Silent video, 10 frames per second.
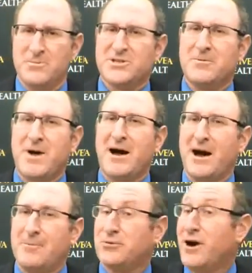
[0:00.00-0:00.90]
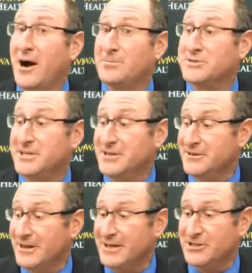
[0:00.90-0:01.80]
Some props here
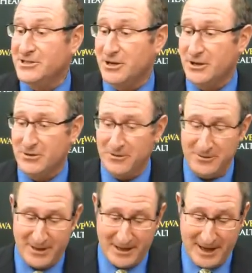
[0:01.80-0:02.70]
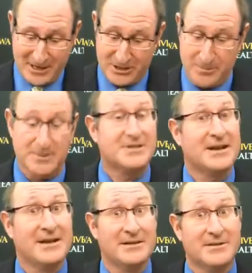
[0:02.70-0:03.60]
that I can show you that actually
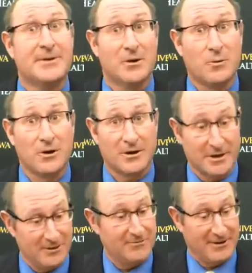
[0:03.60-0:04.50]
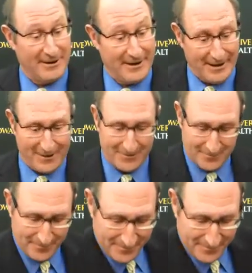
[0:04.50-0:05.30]
pertain to my work right now.